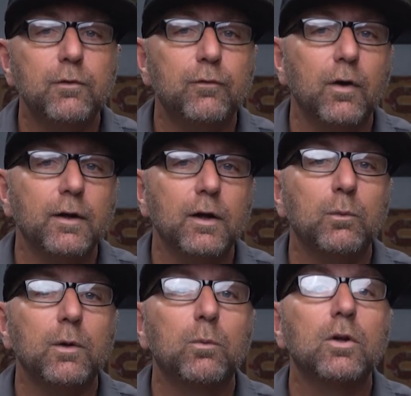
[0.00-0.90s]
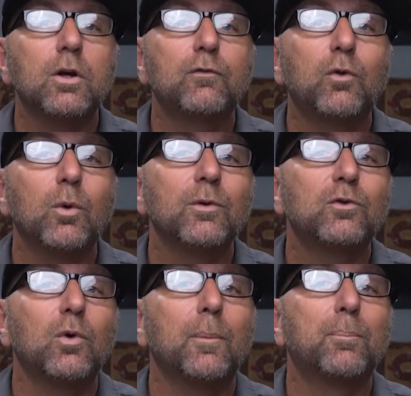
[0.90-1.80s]
fun, and we will look forward
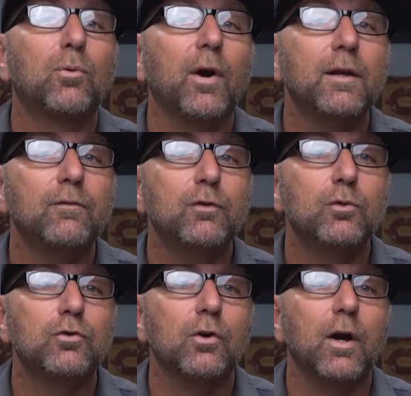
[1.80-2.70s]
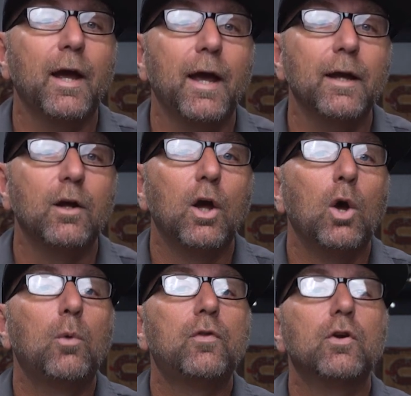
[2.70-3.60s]
to a bright future ahead
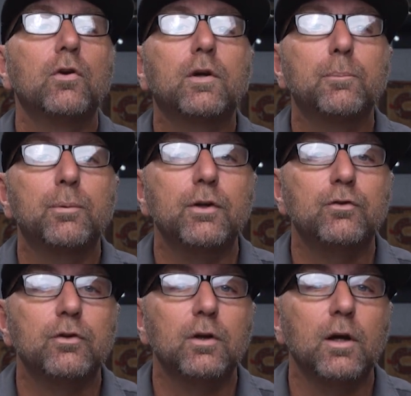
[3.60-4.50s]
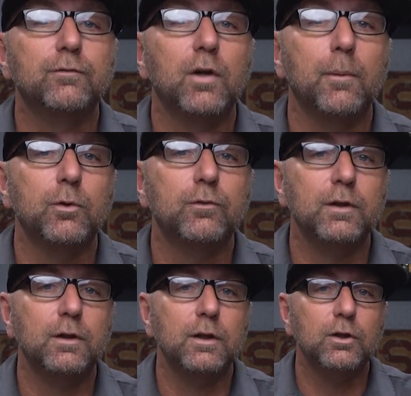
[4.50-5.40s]
with your completion of
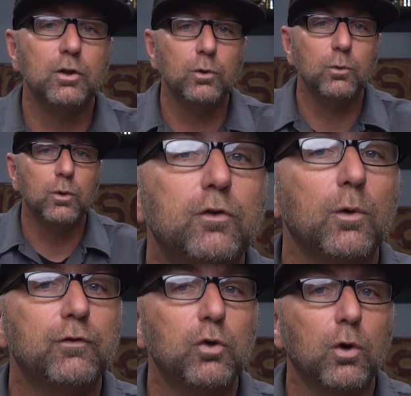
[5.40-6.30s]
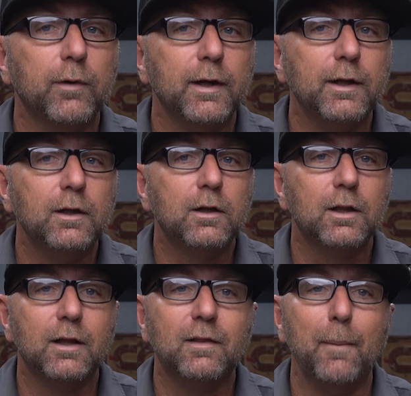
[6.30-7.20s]
WTDU. So if you're ready,
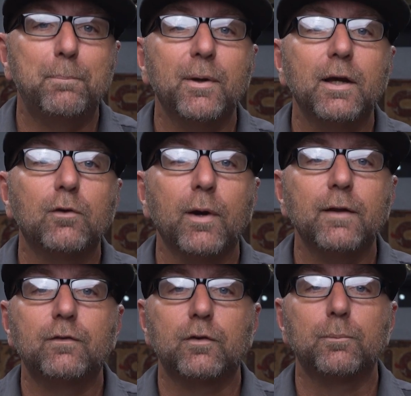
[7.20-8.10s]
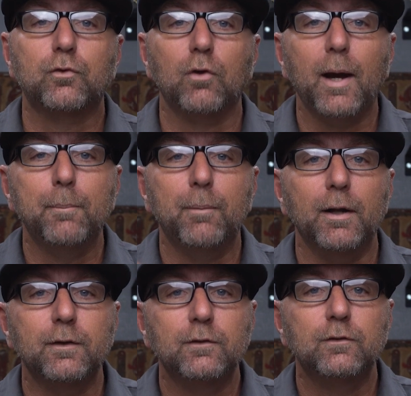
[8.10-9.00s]
click that big red subscribe
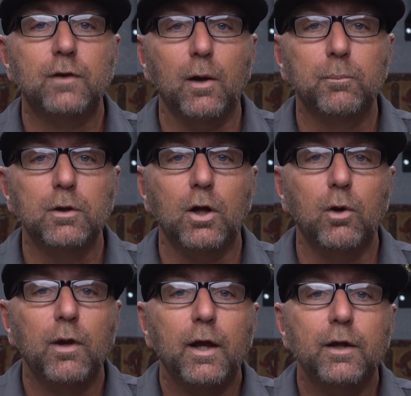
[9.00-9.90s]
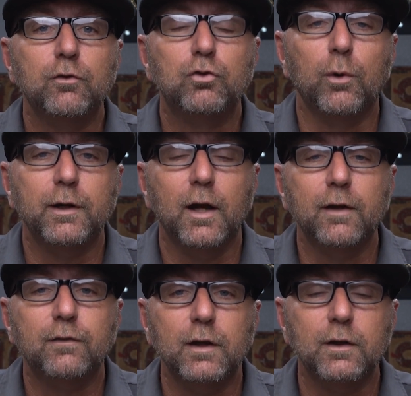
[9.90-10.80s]
button down below and join
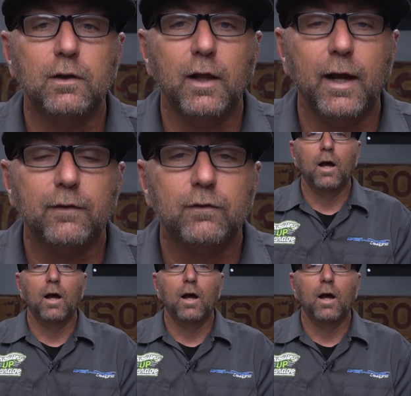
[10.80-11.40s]
us in class.